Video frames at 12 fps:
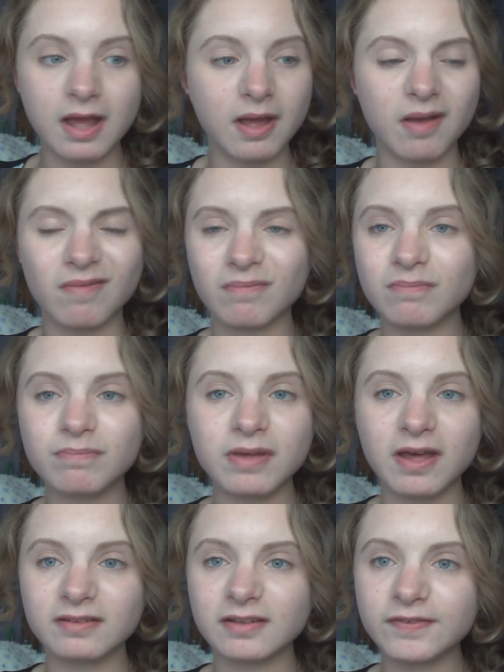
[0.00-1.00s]

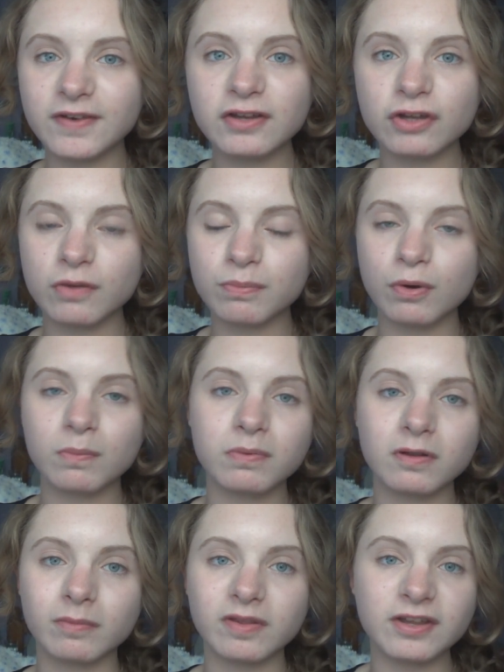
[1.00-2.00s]
but I've had no
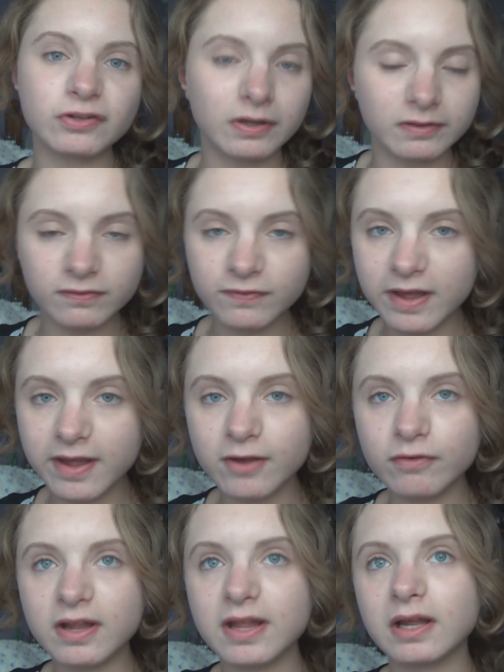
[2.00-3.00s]
problem with it
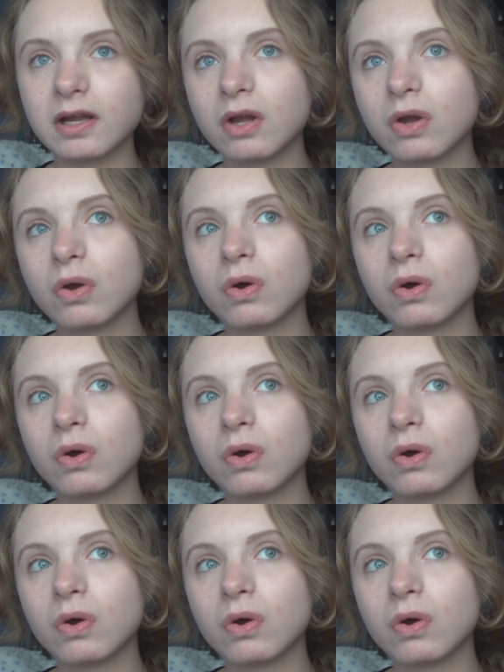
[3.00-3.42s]
transferring